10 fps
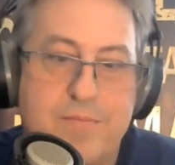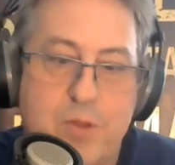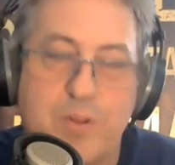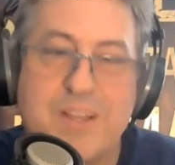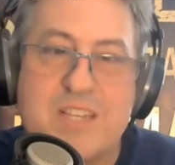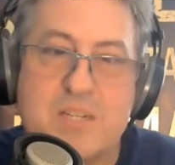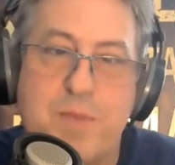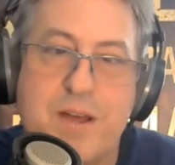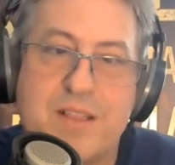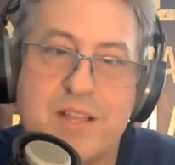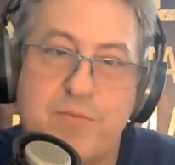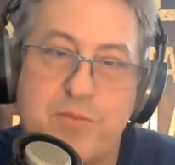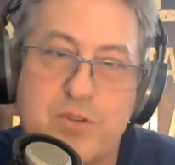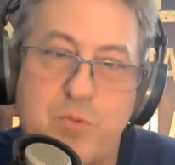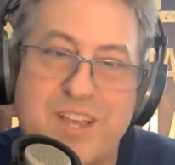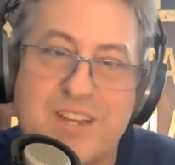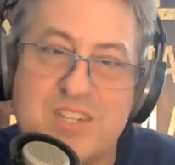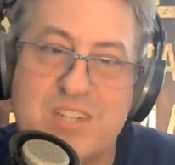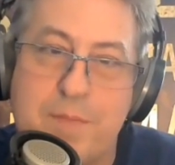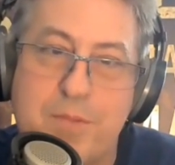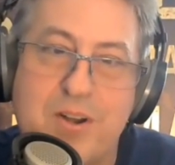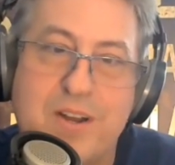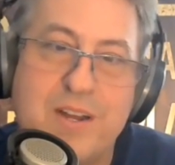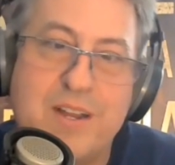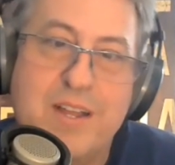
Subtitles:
early this month, like the first week in December?